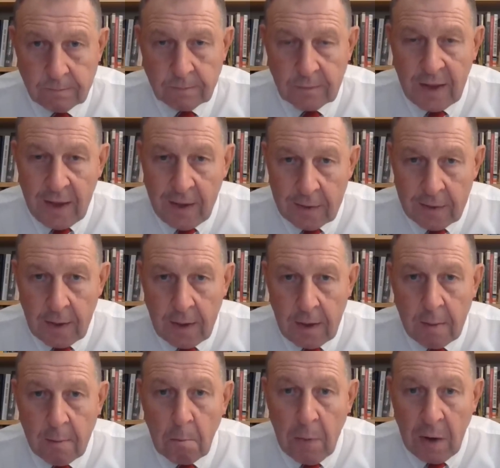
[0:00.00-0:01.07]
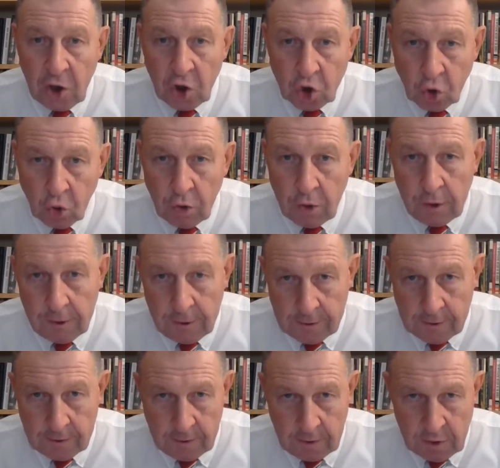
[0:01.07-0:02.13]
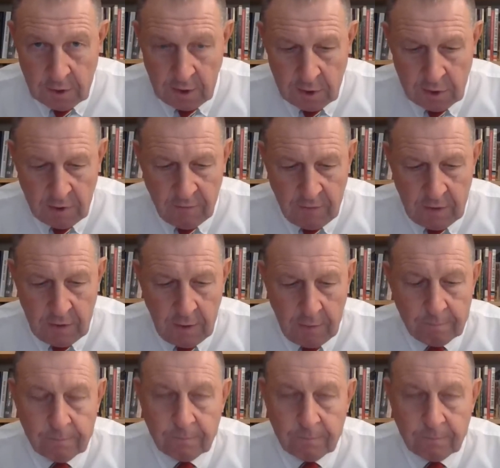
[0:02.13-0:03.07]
thereby provoking a serious energy crisis.